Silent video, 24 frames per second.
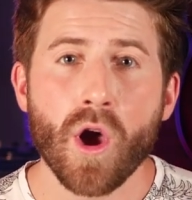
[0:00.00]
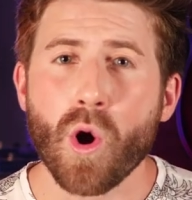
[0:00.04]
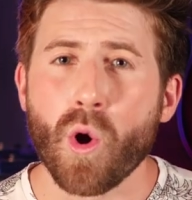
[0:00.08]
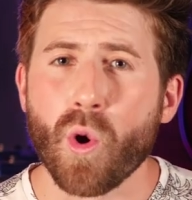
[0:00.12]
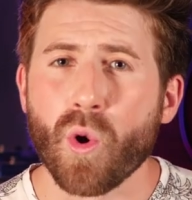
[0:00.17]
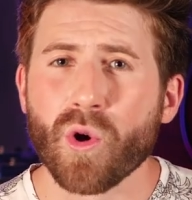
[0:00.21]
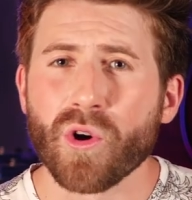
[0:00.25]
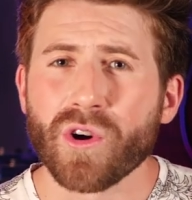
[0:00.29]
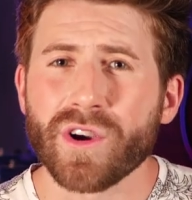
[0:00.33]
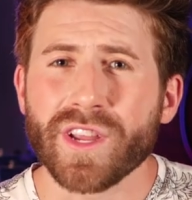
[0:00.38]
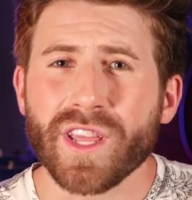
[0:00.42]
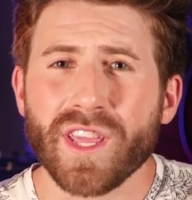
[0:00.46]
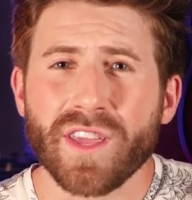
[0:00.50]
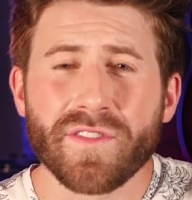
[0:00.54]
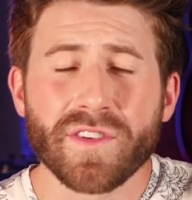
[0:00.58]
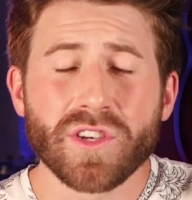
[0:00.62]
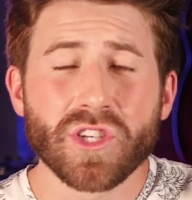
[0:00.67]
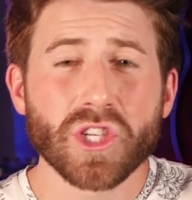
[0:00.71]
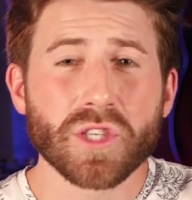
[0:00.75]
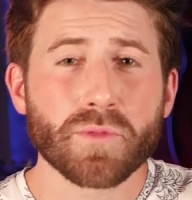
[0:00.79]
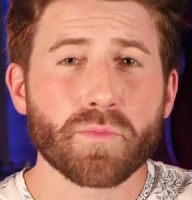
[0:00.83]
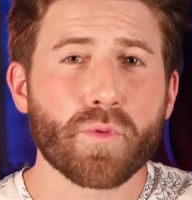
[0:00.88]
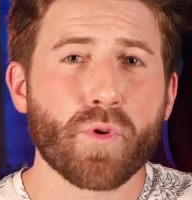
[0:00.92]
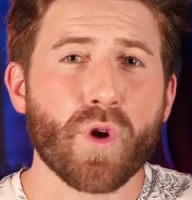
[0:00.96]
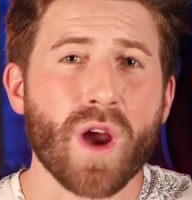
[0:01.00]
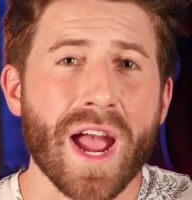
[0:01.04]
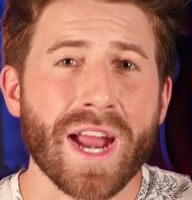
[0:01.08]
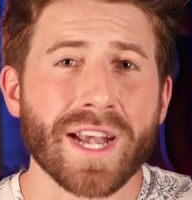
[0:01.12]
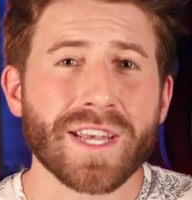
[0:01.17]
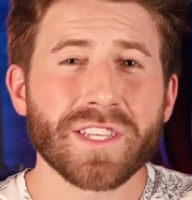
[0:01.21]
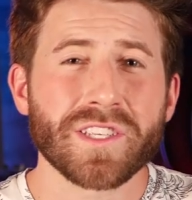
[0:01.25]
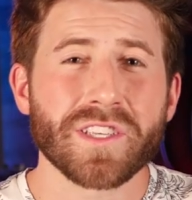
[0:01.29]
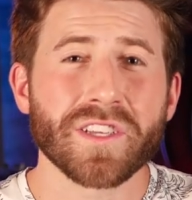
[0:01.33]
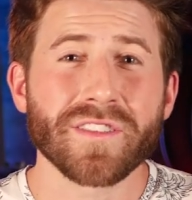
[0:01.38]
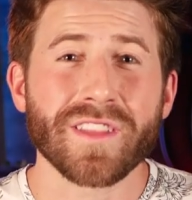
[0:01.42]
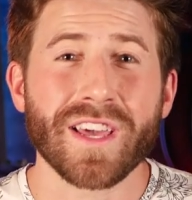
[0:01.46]
Or even just
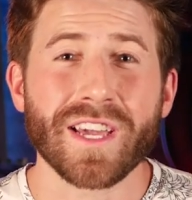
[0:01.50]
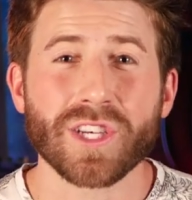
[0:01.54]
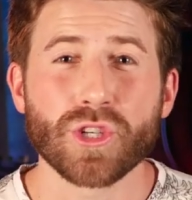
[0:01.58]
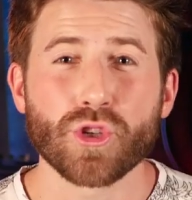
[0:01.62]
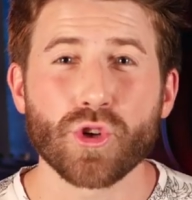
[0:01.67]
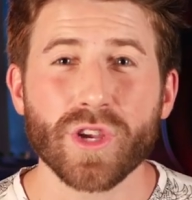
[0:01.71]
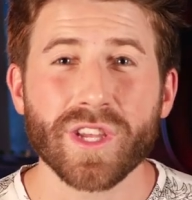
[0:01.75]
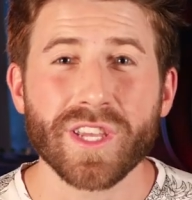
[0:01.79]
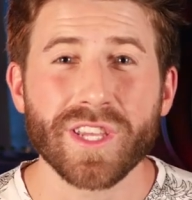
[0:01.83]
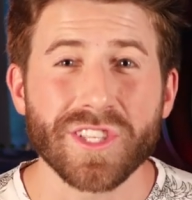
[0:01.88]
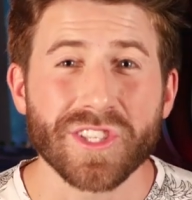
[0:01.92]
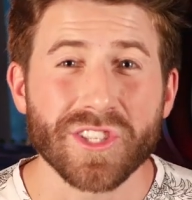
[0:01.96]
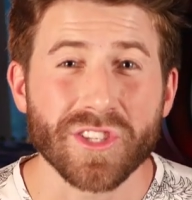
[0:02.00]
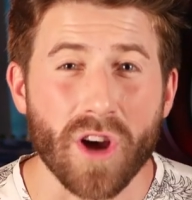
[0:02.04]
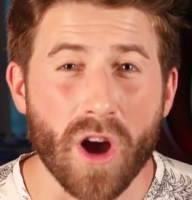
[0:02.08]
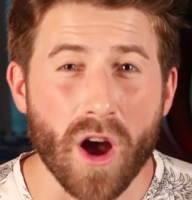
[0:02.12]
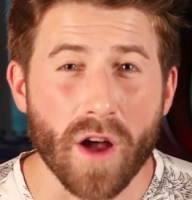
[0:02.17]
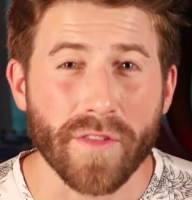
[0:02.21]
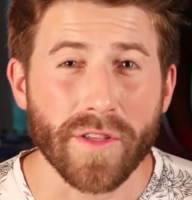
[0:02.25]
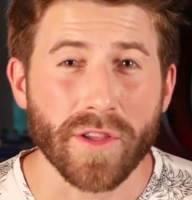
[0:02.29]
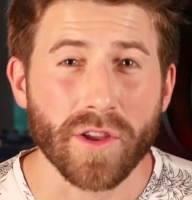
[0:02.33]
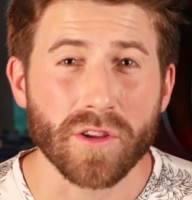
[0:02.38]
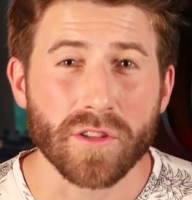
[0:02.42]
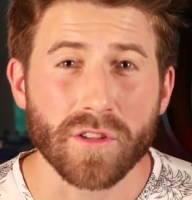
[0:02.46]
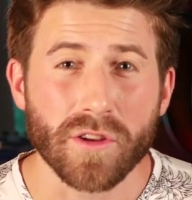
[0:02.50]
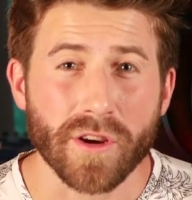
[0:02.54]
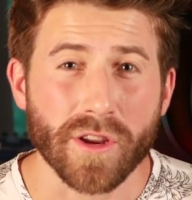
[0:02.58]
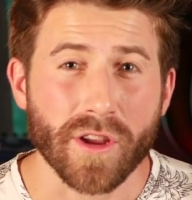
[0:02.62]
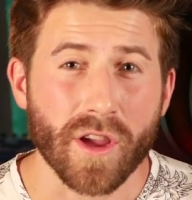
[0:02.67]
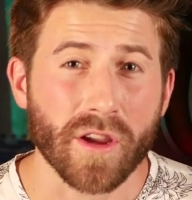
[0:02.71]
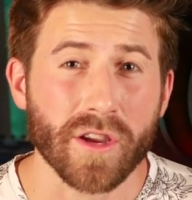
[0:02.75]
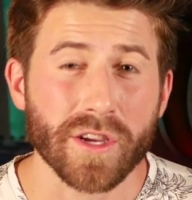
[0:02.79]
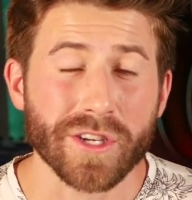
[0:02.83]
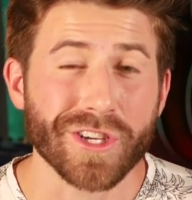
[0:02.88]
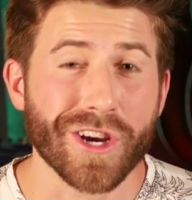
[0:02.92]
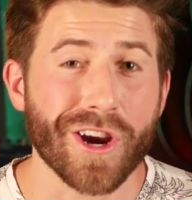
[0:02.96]
practicing that tricky song that you're learning
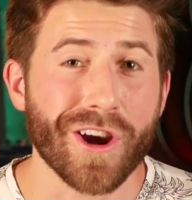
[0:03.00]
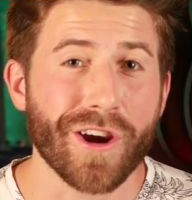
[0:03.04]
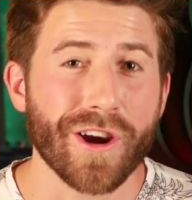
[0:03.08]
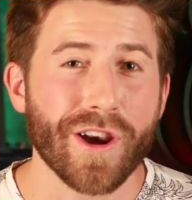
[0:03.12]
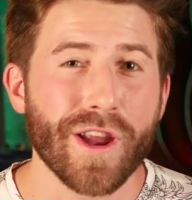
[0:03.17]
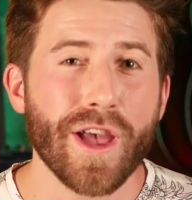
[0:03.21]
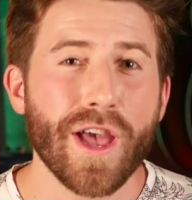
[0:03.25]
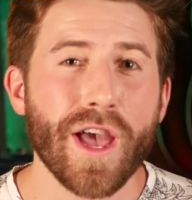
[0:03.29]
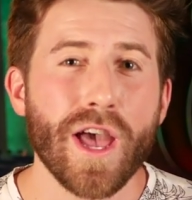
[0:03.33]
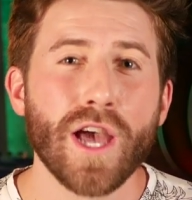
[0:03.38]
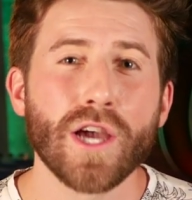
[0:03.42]
on guitar.